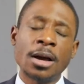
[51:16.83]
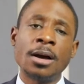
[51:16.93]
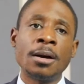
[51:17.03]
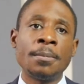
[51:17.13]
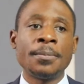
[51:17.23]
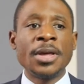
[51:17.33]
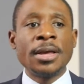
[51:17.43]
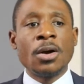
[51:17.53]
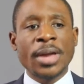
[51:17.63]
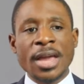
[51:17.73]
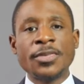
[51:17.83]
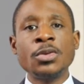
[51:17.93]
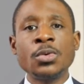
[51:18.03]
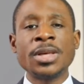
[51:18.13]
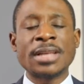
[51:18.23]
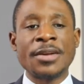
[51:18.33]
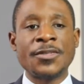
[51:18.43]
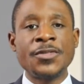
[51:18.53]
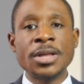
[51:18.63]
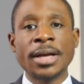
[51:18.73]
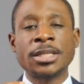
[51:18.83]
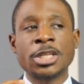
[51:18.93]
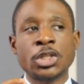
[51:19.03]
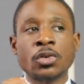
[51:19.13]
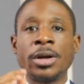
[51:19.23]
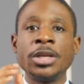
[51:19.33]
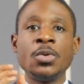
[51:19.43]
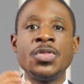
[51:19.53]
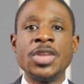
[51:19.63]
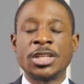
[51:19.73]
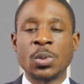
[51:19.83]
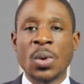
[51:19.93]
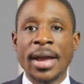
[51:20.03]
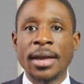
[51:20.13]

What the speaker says: okay, if you do this, I feel like destroying you this way.